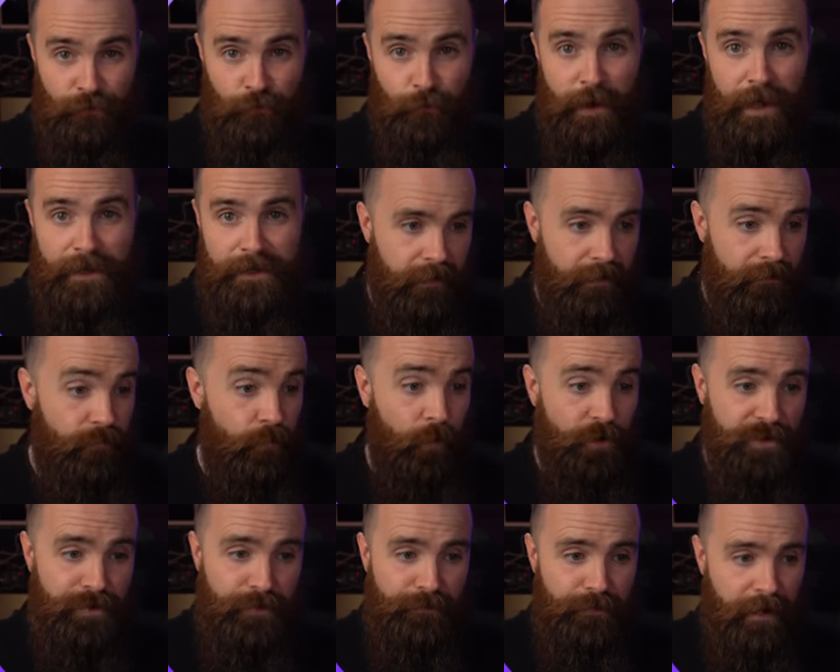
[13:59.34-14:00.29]
threat, and of
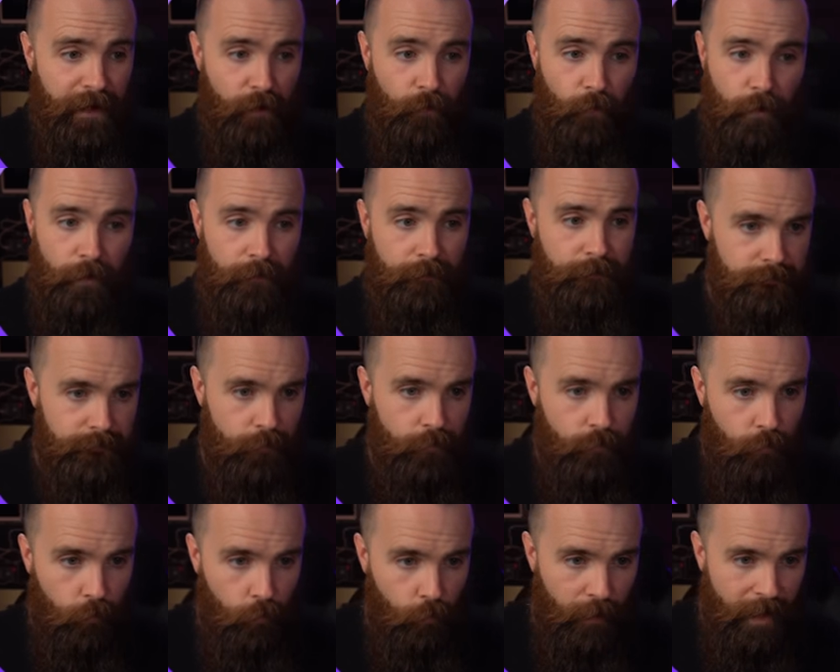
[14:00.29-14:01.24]
course a firewall.
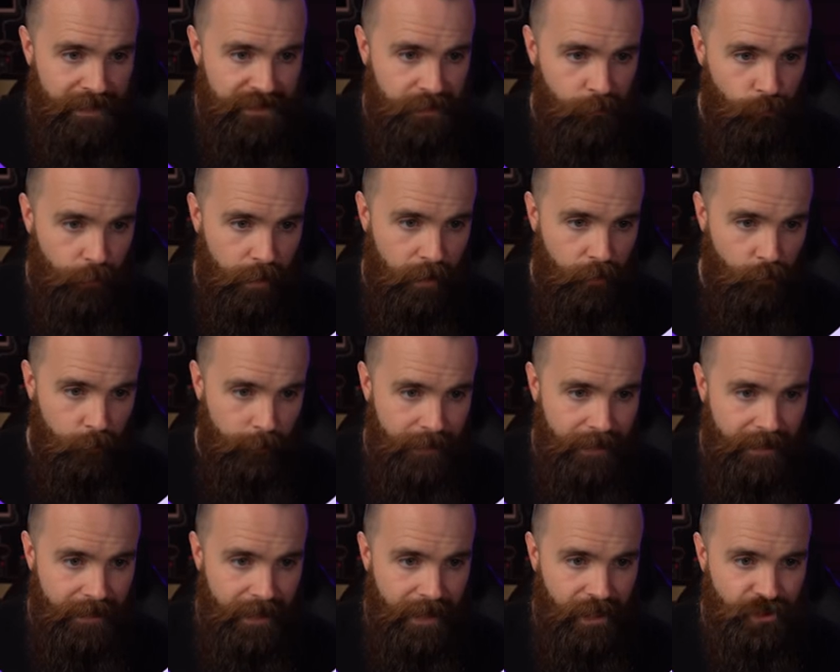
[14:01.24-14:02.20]
Ooh, ransomware
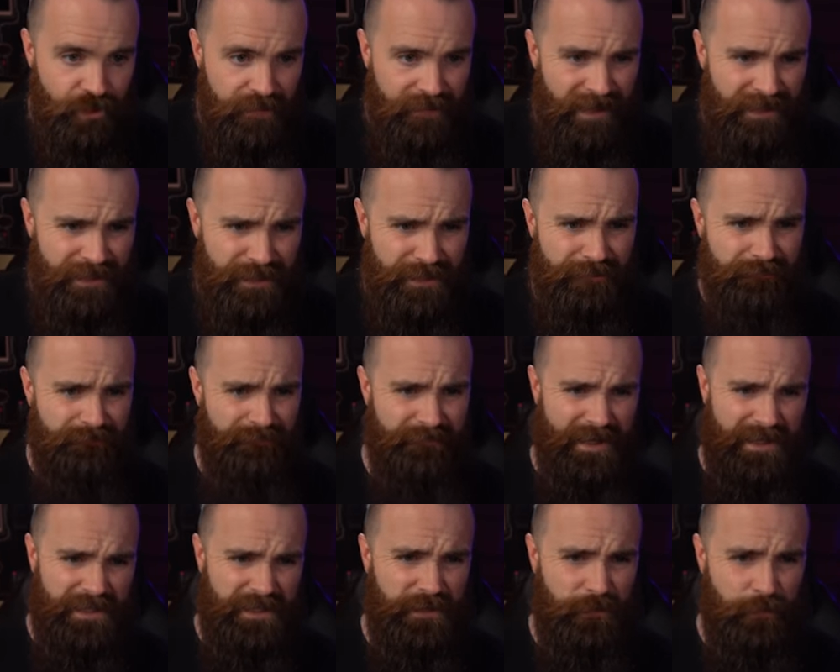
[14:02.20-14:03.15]
remediation, that's,
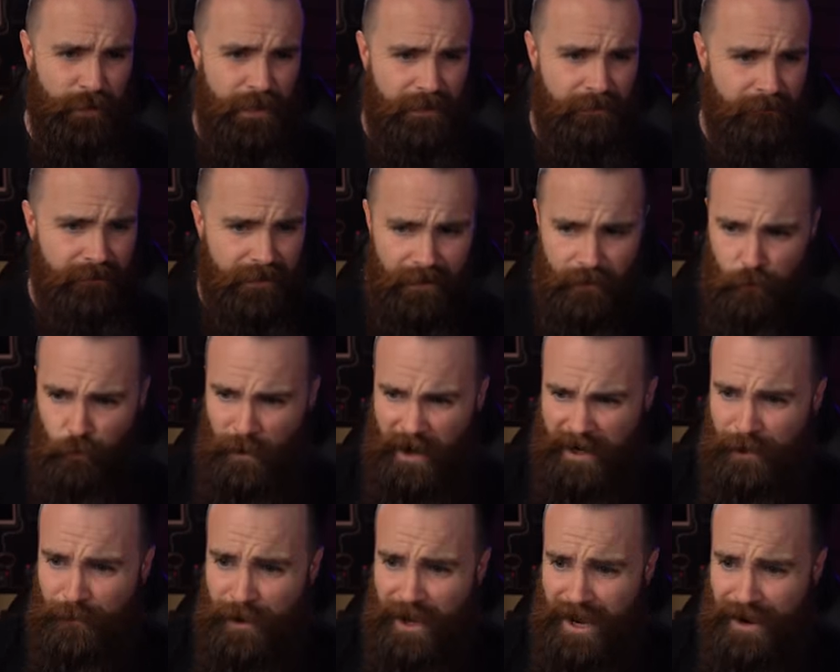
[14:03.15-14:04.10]
that's sweet.
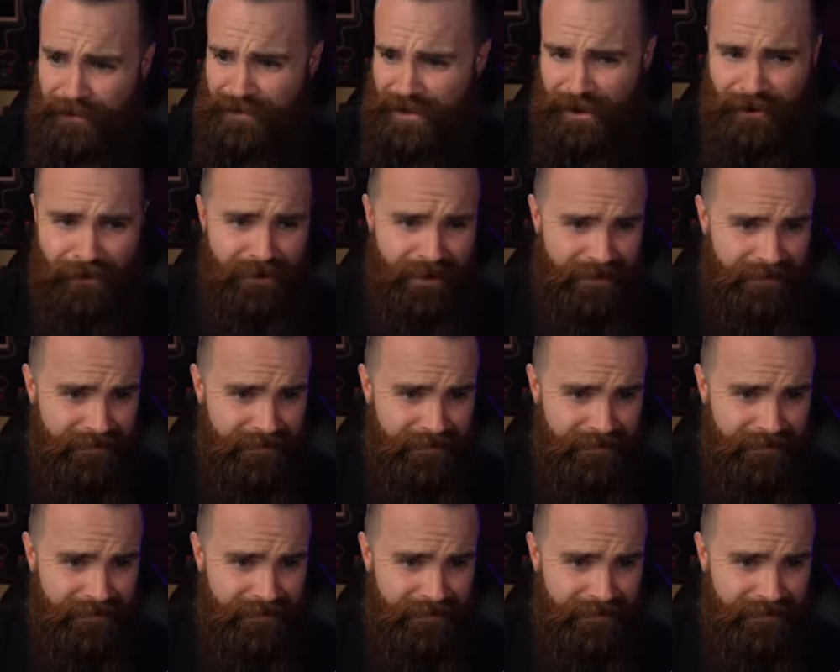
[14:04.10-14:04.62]
Why don't I have that on?